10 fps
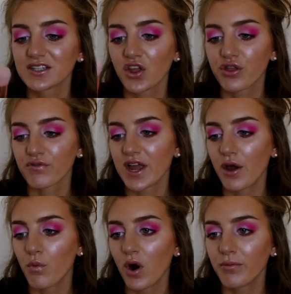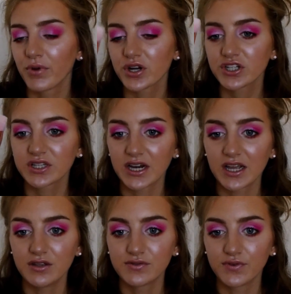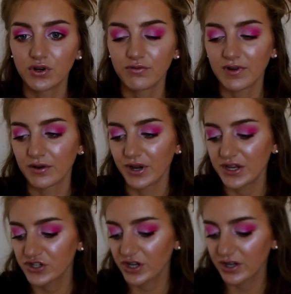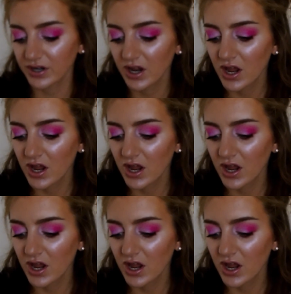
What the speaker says: 301 brush that I use for foundation.